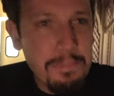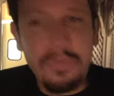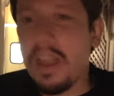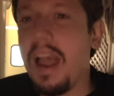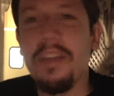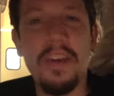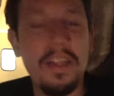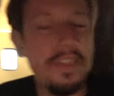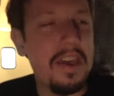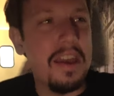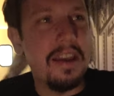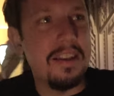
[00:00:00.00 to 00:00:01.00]
Yeah. And then
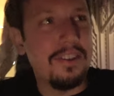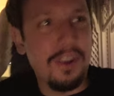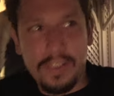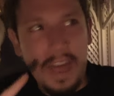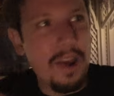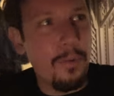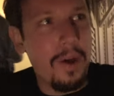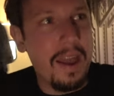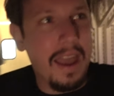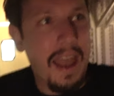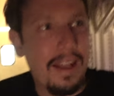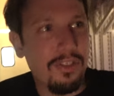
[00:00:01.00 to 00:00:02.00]
they took that
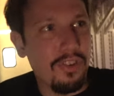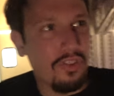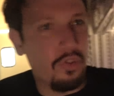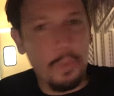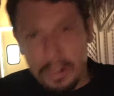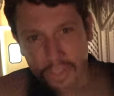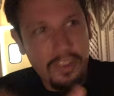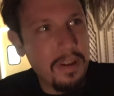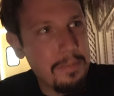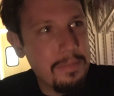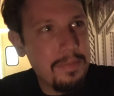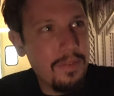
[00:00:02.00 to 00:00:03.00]
away and just switched
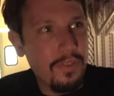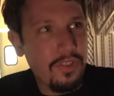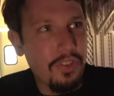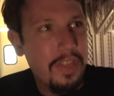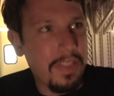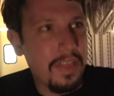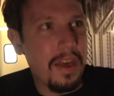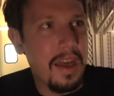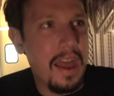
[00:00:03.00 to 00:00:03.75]
them so that